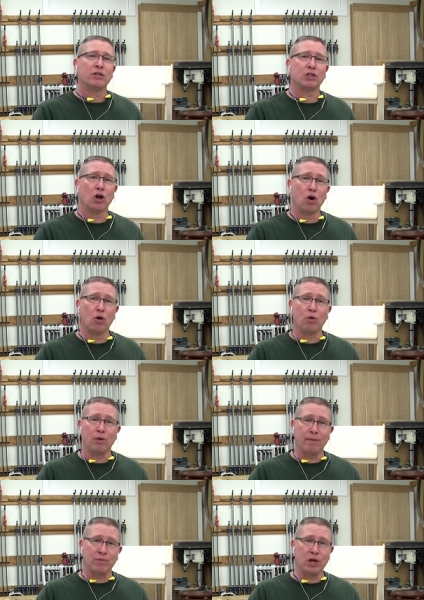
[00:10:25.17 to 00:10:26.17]

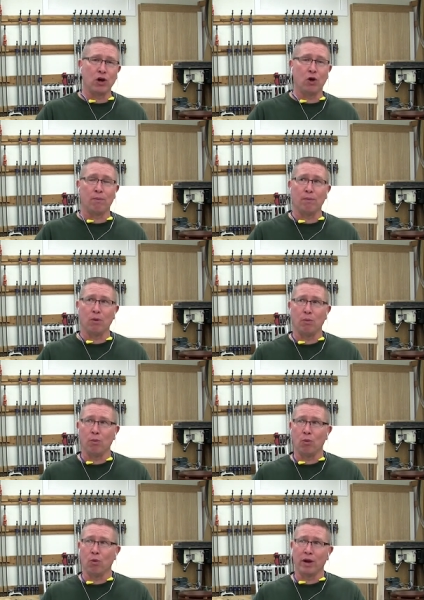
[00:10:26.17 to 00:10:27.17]
So, you know,
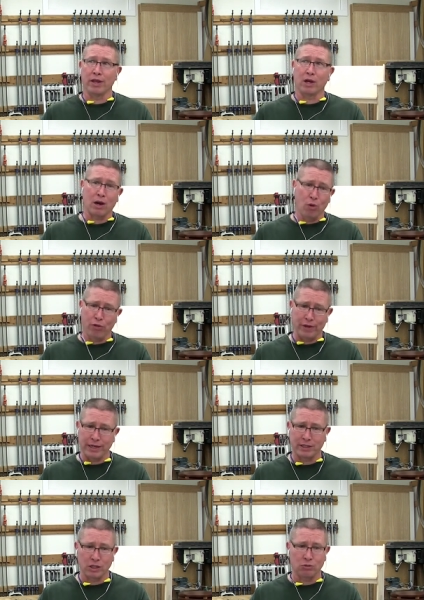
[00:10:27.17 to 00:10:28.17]
one of the cool
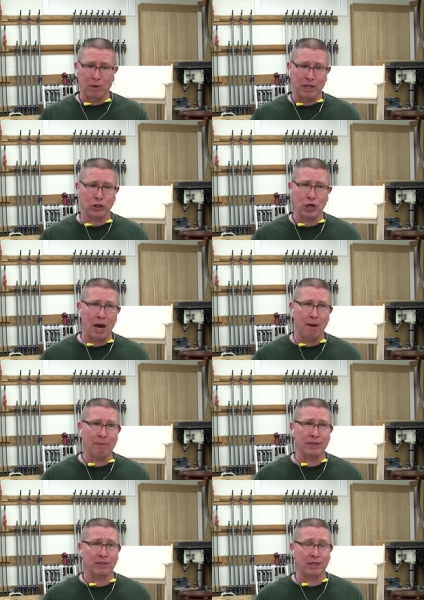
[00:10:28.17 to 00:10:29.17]
things is my
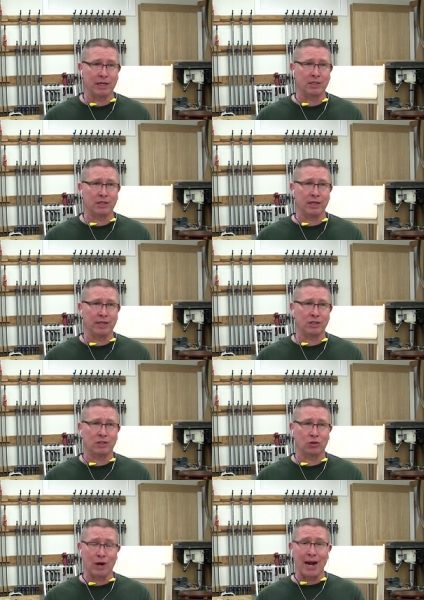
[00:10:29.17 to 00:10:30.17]
shop, its, its, its
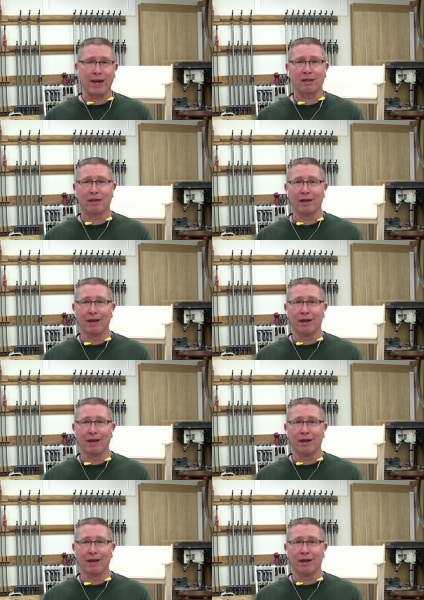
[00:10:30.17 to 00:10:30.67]
strength